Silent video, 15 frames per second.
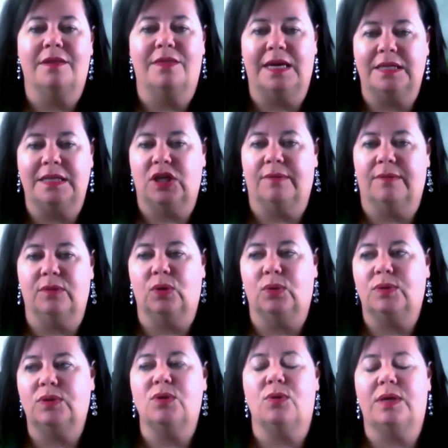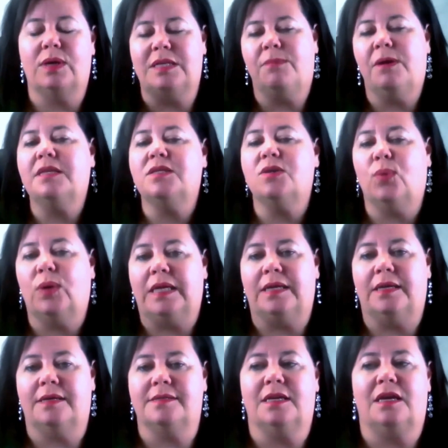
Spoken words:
that download. So it depends on what it is.